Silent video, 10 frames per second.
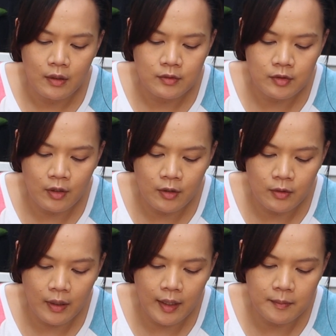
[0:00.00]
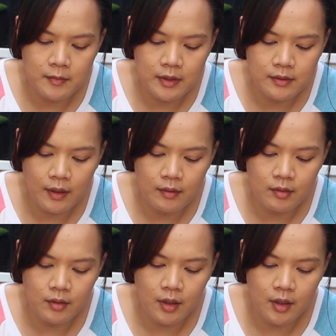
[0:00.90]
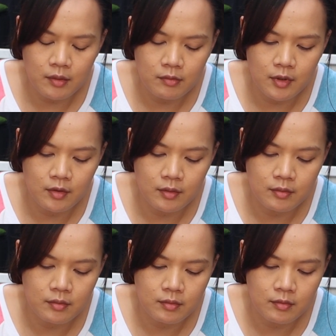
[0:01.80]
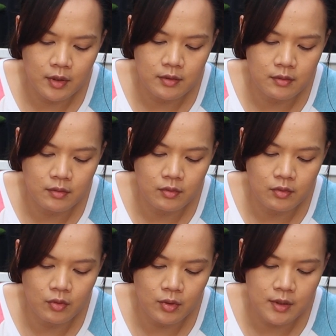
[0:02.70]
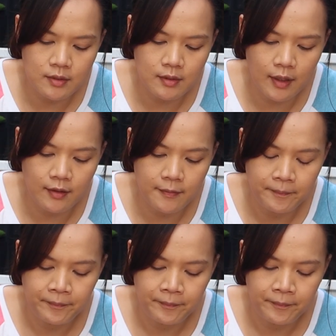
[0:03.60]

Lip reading: So I'm just like, okay, well, let's do this then.